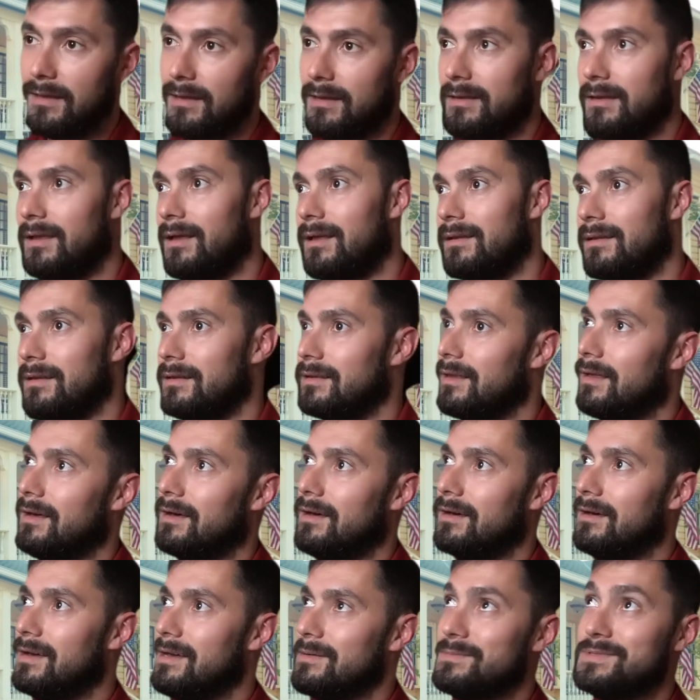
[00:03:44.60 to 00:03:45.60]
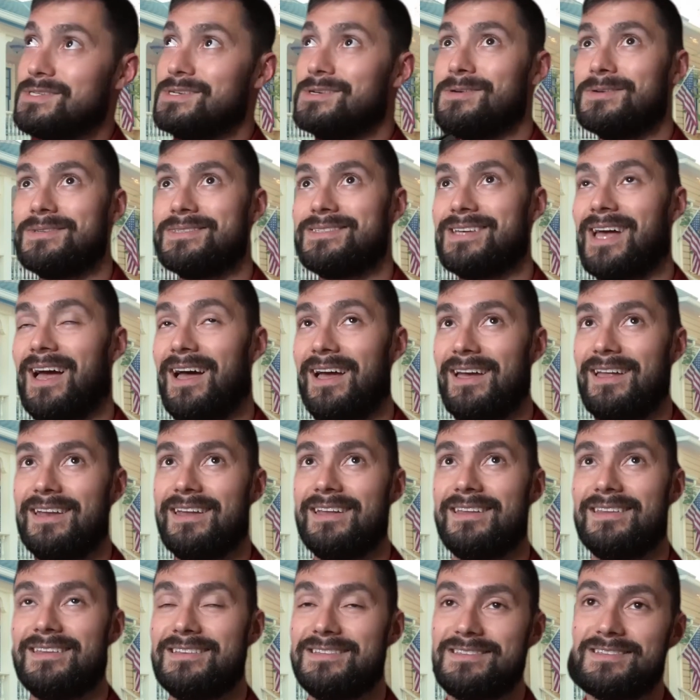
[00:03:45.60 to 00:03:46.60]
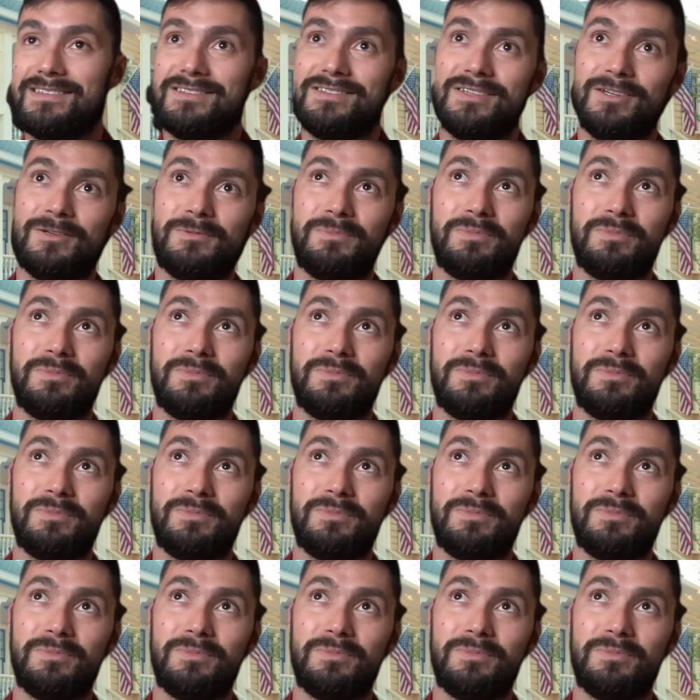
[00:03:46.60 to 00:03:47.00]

la la la la, I'm so excited, this is so